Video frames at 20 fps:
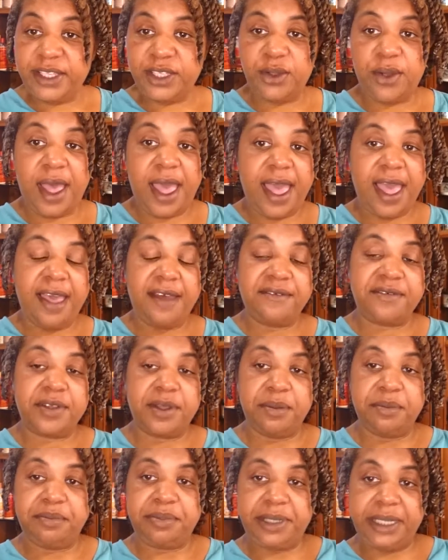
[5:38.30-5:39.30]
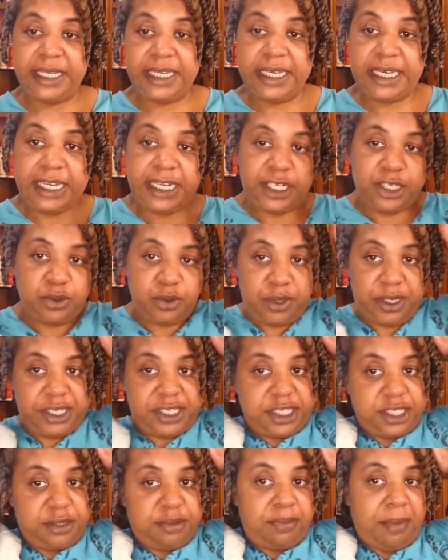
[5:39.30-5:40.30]
So I have completely
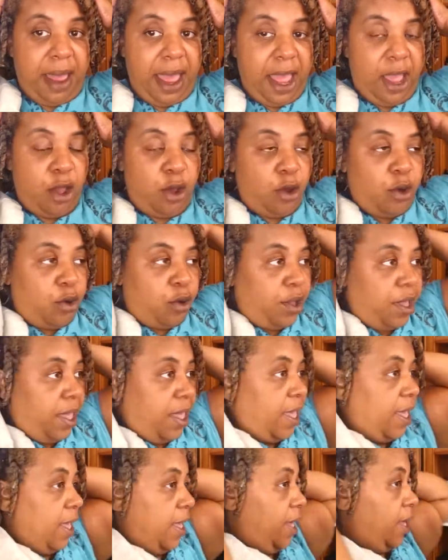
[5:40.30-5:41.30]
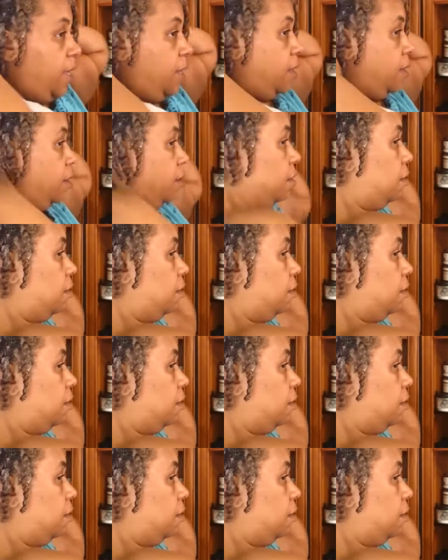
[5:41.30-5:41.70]
twisted my whole head